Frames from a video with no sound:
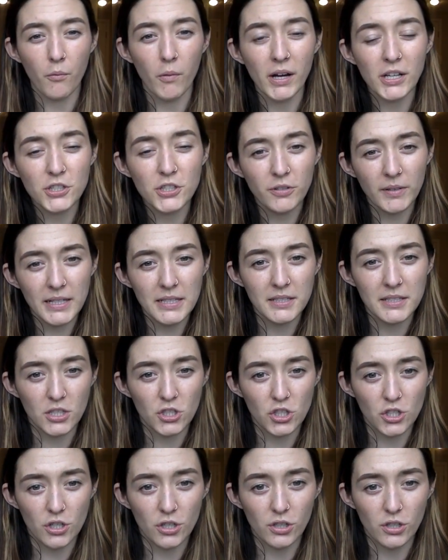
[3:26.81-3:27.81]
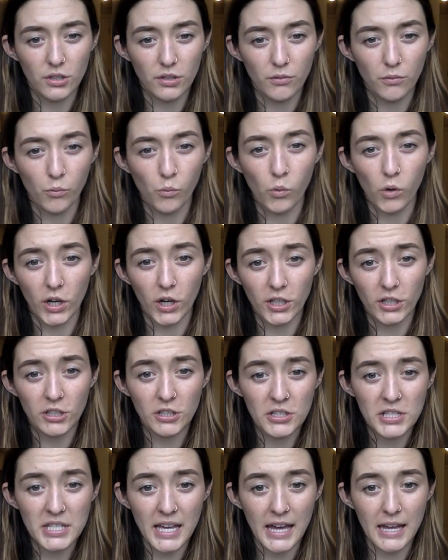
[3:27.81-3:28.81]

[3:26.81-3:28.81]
what transitional words